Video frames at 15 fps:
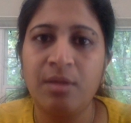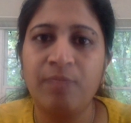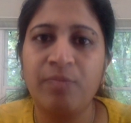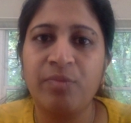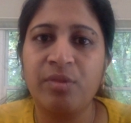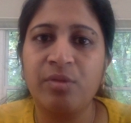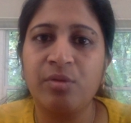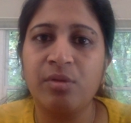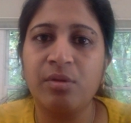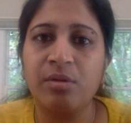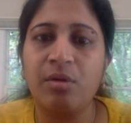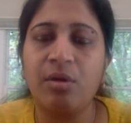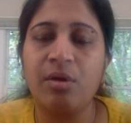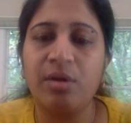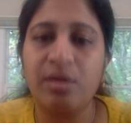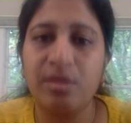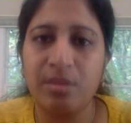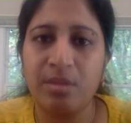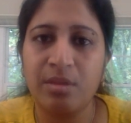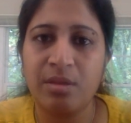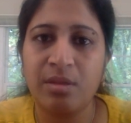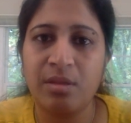So the
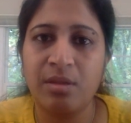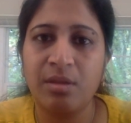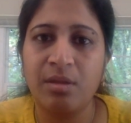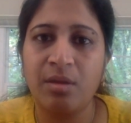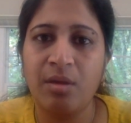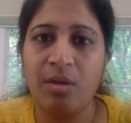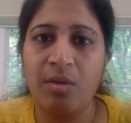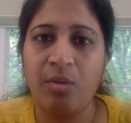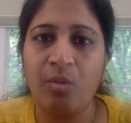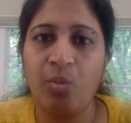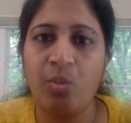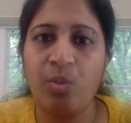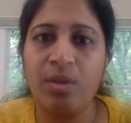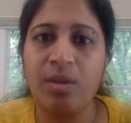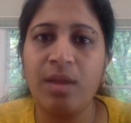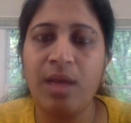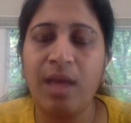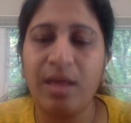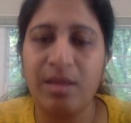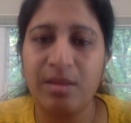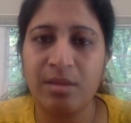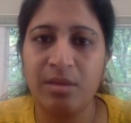audience will
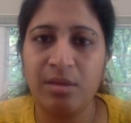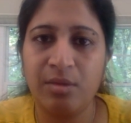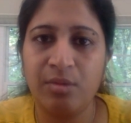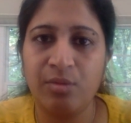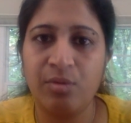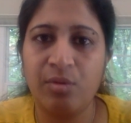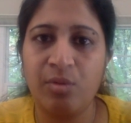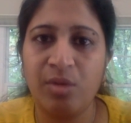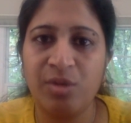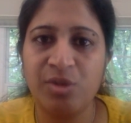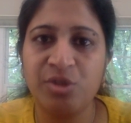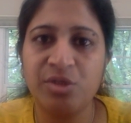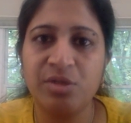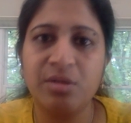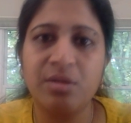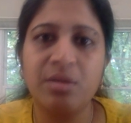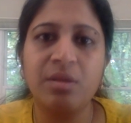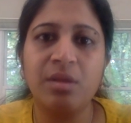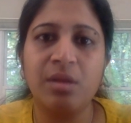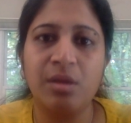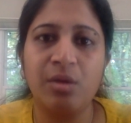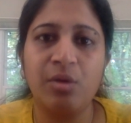ask you questions
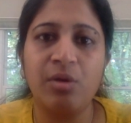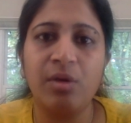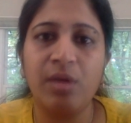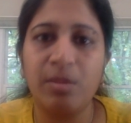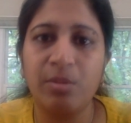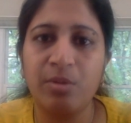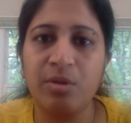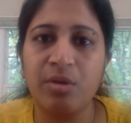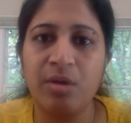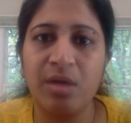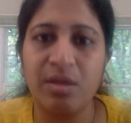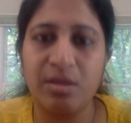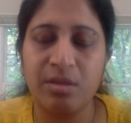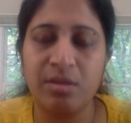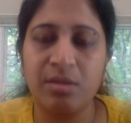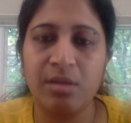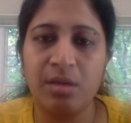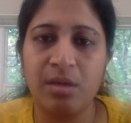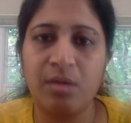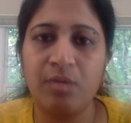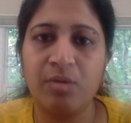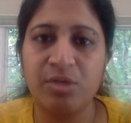and you're able to answer their
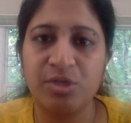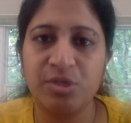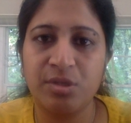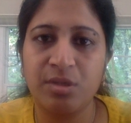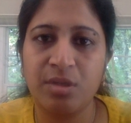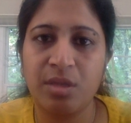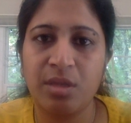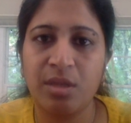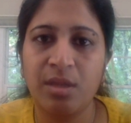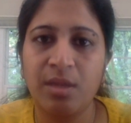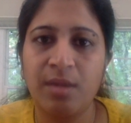questions.